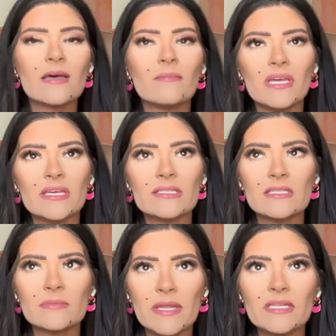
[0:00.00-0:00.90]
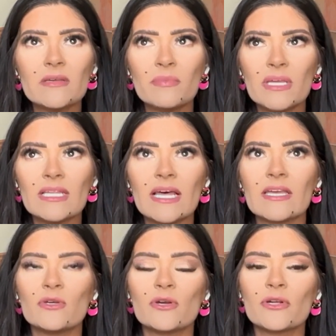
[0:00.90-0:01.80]
because it's meant to be
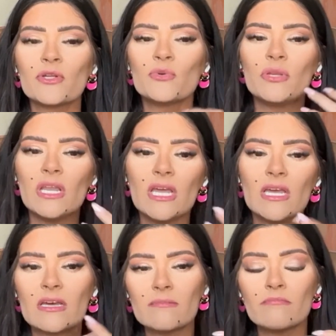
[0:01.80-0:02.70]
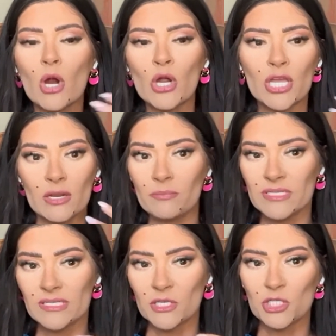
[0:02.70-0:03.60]
like your unique market
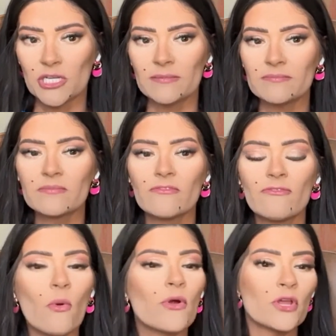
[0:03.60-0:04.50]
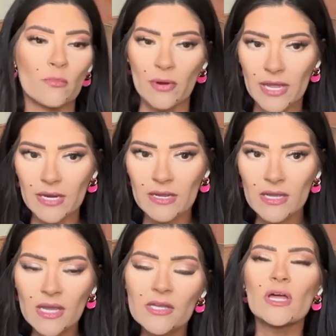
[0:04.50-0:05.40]
position for your brand.
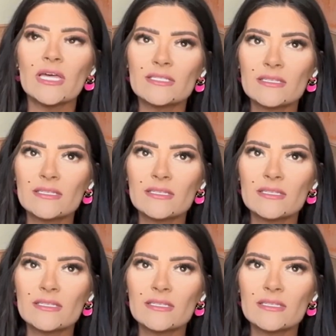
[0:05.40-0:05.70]
It's